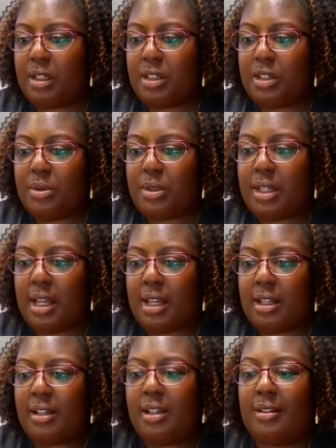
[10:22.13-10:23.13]
You
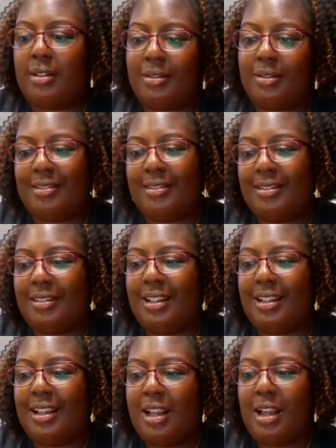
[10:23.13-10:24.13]
can
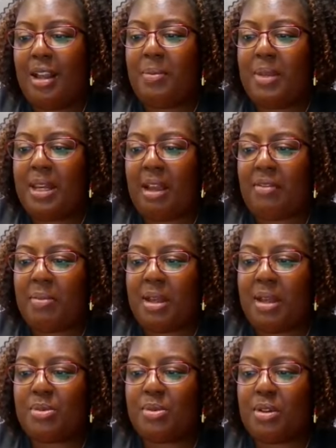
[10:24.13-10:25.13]
men have the
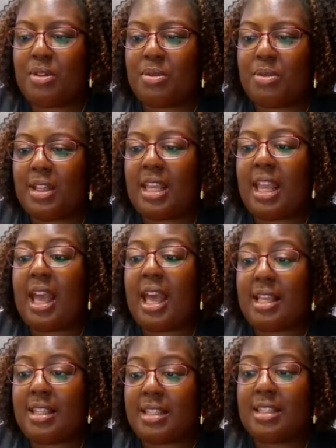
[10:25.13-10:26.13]
best roles.
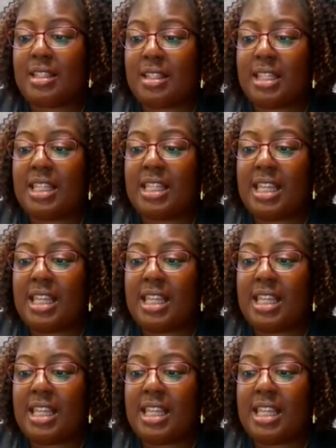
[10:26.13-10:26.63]
Yes.